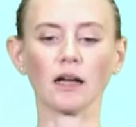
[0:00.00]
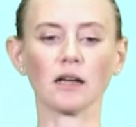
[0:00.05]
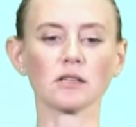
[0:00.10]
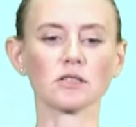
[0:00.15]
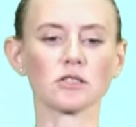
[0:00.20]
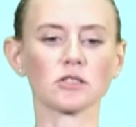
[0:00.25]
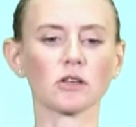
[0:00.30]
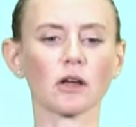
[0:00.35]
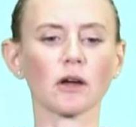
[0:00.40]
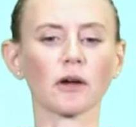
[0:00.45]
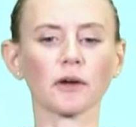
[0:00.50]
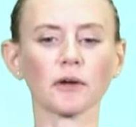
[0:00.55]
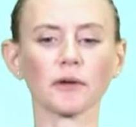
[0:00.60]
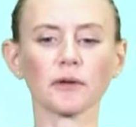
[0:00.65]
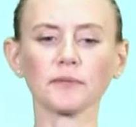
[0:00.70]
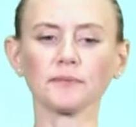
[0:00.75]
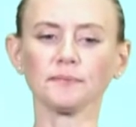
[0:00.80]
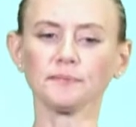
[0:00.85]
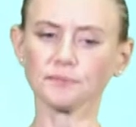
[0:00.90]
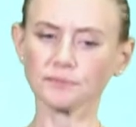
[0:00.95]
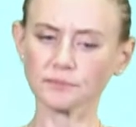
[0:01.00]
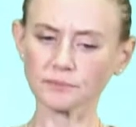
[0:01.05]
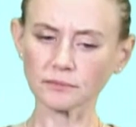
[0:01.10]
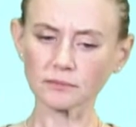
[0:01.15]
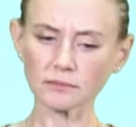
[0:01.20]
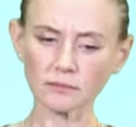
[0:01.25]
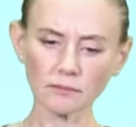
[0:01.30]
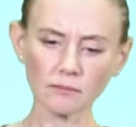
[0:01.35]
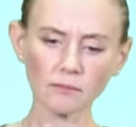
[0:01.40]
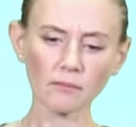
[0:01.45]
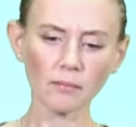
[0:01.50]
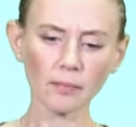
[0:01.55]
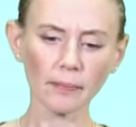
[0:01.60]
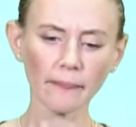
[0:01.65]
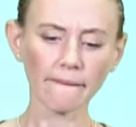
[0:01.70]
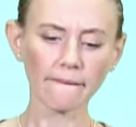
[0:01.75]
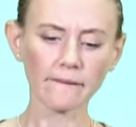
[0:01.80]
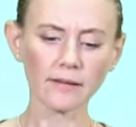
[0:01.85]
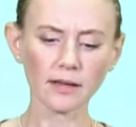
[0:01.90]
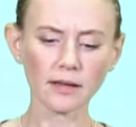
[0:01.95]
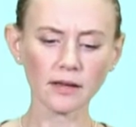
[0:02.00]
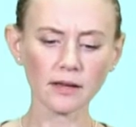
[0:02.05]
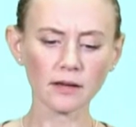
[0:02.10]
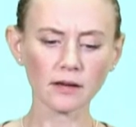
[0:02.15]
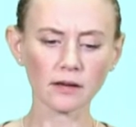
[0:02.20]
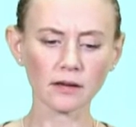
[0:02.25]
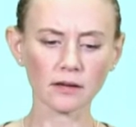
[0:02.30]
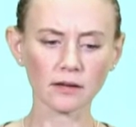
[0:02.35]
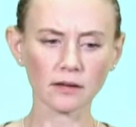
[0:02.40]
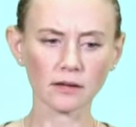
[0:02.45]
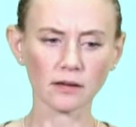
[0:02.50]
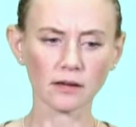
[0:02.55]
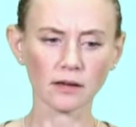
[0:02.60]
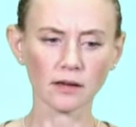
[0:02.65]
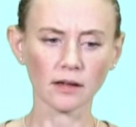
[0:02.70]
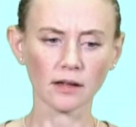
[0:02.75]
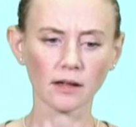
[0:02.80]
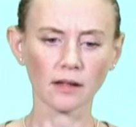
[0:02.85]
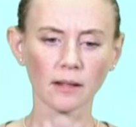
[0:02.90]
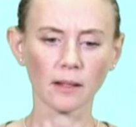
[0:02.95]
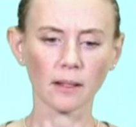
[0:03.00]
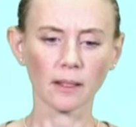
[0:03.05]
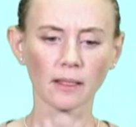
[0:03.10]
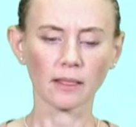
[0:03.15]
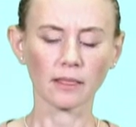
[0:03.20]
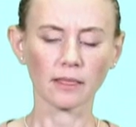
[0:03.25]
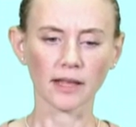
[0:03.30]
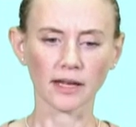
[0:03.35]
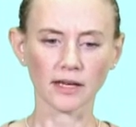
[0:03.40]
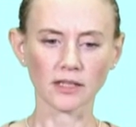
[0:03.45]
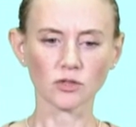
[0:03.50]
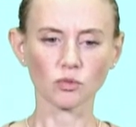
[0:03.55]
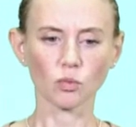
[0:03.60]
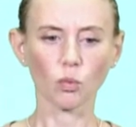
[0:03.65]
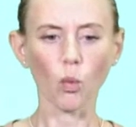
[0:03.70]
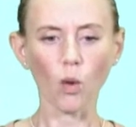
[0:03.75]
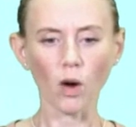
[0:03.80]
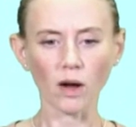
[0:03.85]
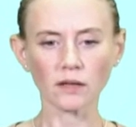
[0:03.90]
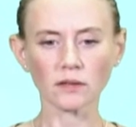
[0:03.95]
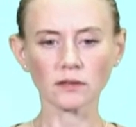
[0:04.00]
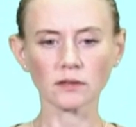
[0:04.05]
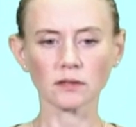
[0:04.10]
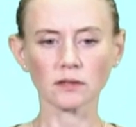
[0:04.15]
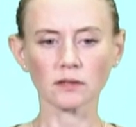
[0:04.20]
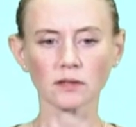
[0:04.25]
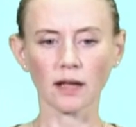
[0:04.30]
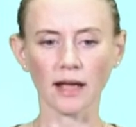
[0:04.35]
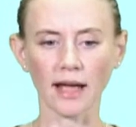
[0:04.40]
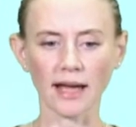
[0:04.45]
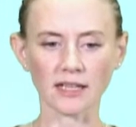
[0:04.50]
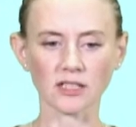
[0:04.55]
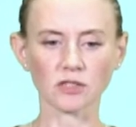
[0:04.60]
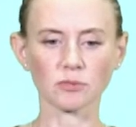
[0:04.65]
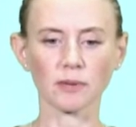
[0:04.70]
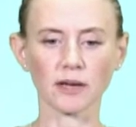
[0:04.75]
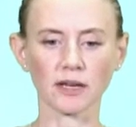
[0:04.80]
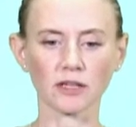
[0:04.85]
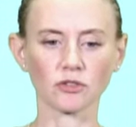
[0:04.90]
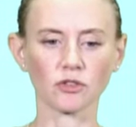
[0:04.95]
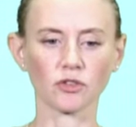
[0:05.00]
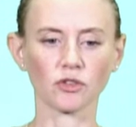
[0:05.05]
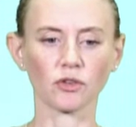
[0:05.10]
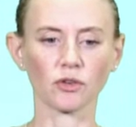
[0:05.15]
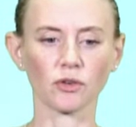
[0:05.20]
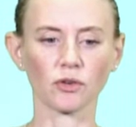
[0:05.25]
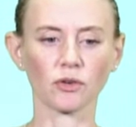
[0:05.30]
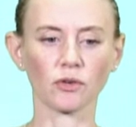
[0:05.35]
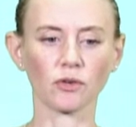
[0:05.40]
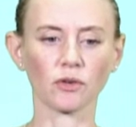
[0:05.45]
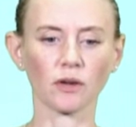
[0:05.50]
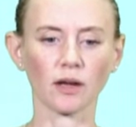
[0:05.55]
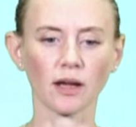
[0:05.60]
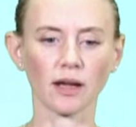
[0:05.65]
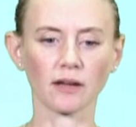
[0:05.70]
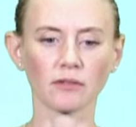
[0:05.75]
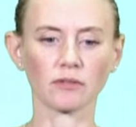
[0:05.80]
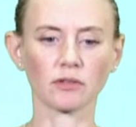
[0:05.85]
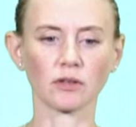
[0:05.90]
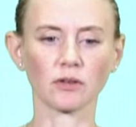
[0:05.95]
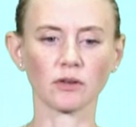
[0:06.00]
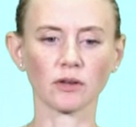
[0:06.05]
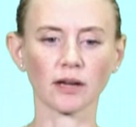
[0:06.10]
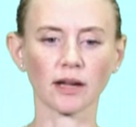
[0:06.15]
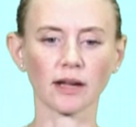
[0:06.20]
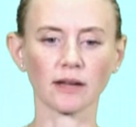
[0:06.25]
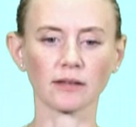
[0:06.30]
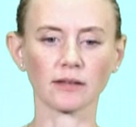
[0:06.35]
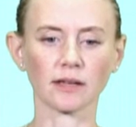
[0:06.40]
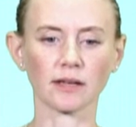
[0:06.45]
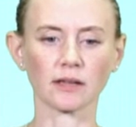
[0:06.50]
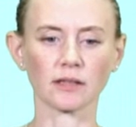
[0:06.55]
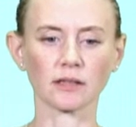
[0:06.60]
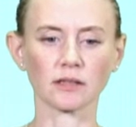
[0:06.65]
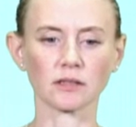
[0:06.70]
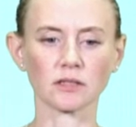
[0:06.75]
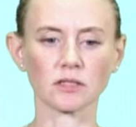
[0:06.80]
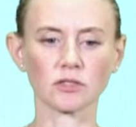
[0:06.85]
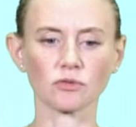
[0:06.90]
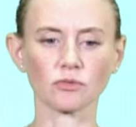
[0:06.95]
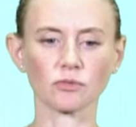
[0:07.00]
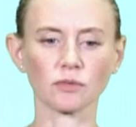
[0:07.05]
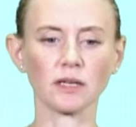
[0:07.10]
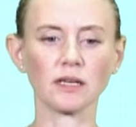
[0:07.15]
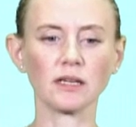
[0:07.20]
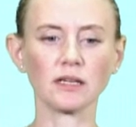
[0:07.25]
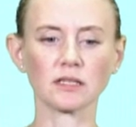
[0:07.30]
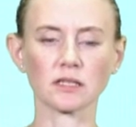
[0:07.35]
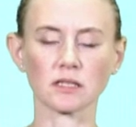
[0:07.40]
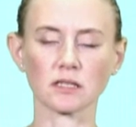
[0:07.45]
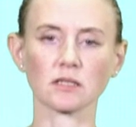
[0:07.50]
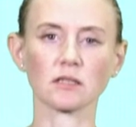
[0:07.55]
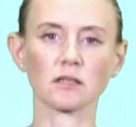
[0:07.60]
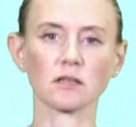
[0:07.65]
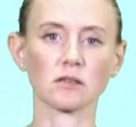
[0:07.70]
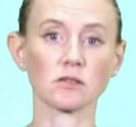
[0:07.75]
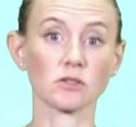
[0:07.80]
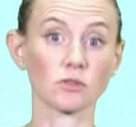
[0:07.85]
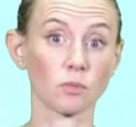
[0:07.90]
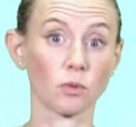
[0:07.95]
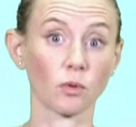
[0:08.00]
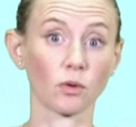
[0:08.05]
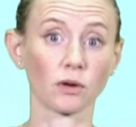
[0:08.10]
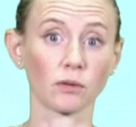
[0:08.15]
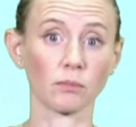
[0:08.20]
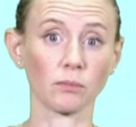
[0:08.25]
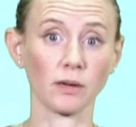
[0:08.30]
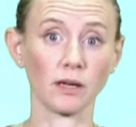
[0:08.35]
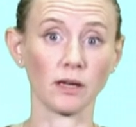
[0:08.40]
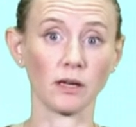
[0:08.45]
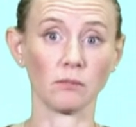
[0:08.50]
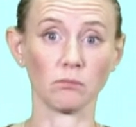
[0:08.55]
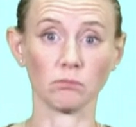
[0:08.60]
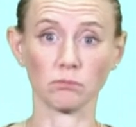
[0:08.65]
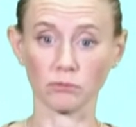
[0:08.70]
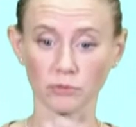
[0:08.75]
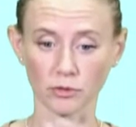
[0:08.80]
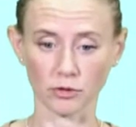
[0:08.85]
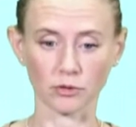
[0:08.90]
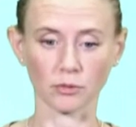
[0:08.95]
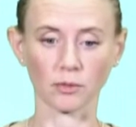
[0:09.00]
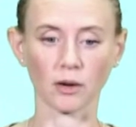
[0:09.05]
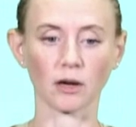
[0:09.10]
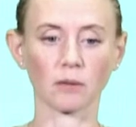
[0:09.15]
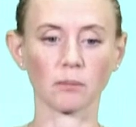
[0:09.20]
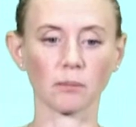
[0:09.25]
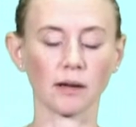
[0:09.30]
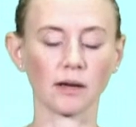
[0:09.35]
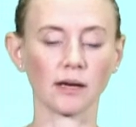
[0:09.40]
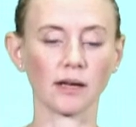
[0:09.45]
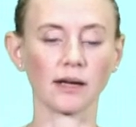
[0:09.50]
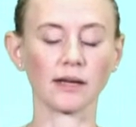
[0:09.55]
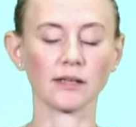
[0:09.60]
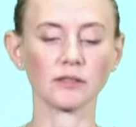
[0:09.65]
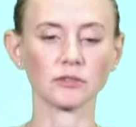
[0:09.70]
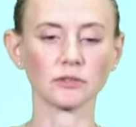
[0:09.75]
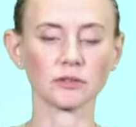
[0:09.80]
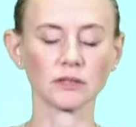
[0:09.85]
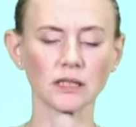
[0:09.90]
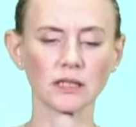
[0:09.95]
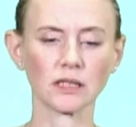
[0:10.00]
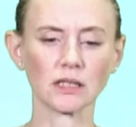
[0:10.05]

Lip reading: So here, that is one aspect to have a look at that has really assisted and supported me throughout my life.